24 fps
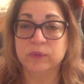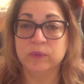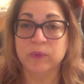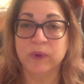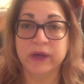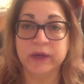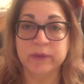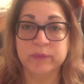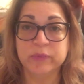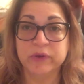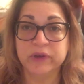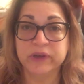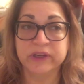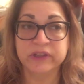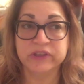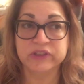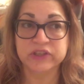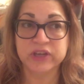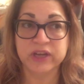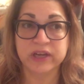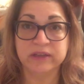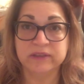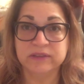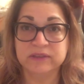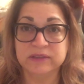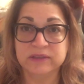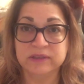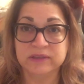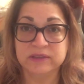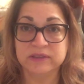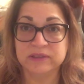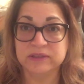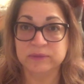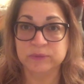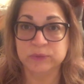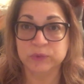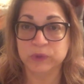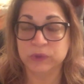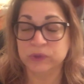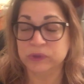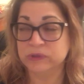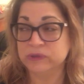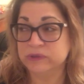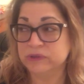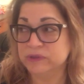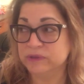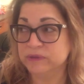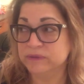why bring a child in this
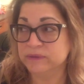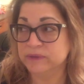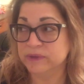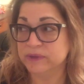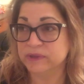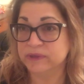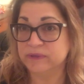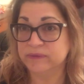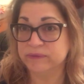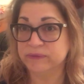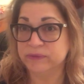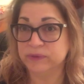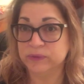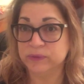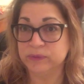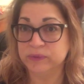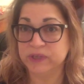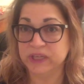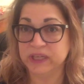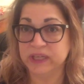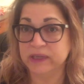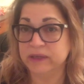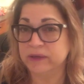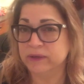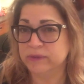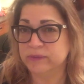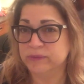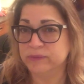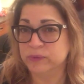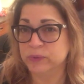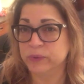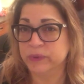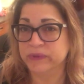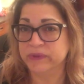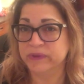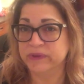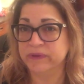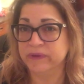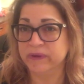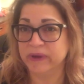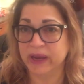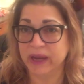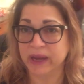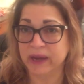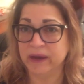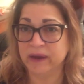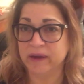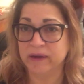world if you can't afford their
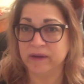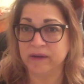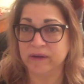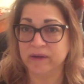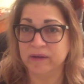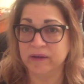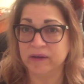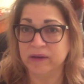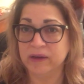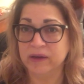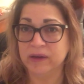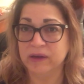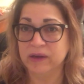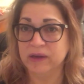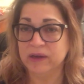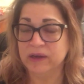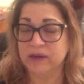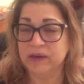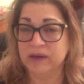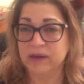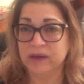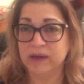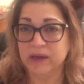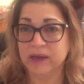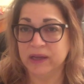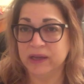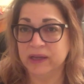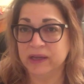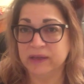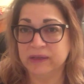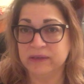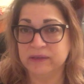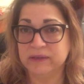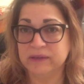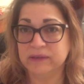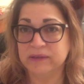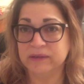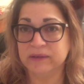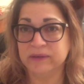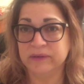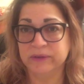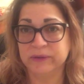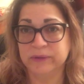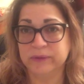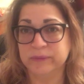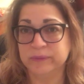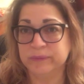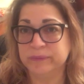care? And,
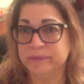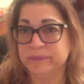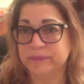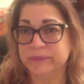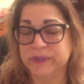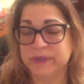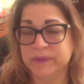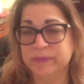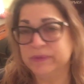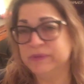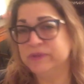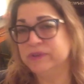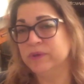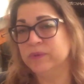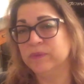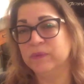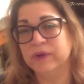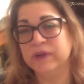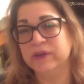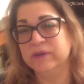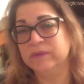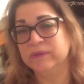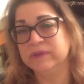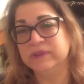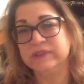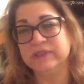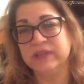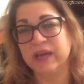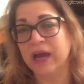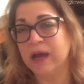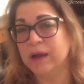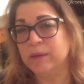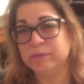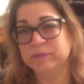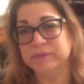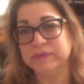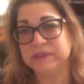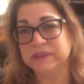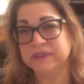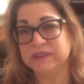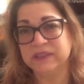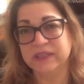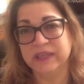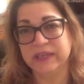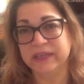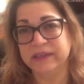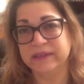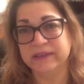people don't want to adopt
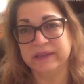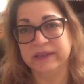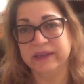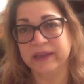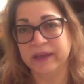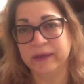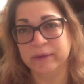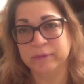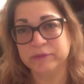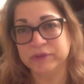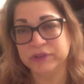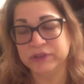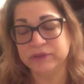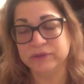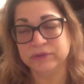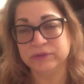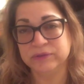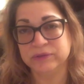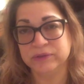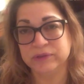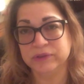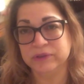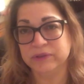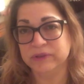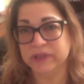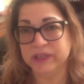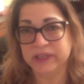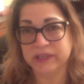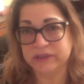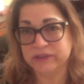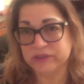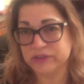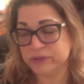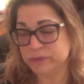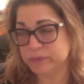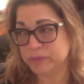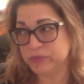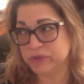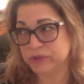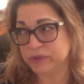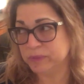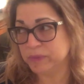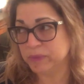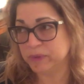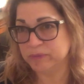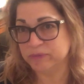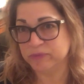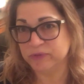handicapped children. You can't just put
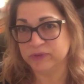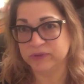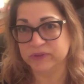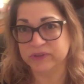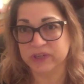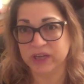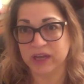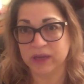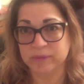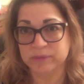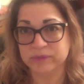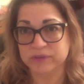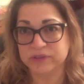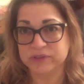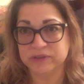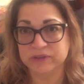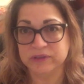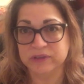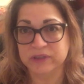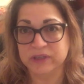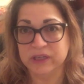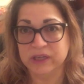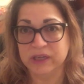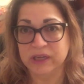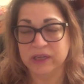them up for adoption.